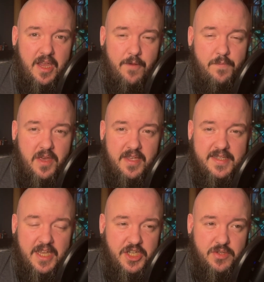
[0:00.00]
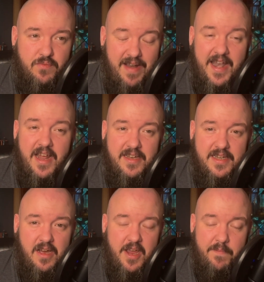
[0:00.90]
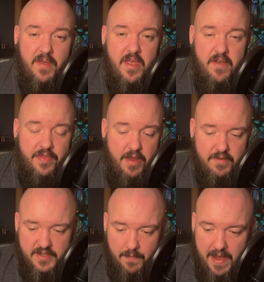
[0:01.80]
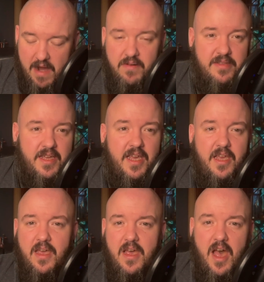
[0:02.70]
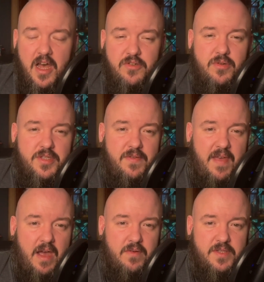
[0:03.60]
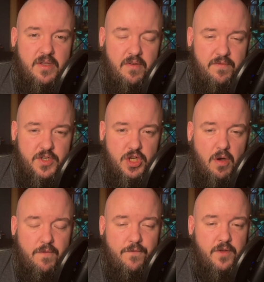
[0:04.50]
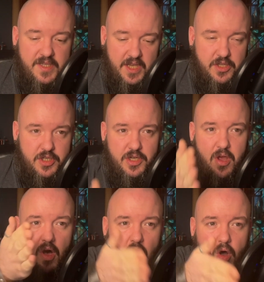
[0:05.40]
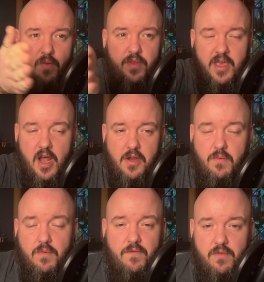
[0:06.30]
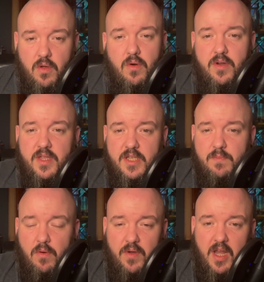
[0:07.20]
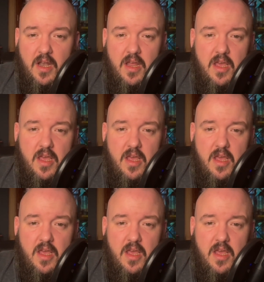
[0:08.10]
because they just ran out of time. There is apparently hundreds of hours of shot footage on the cutting room floor at this point,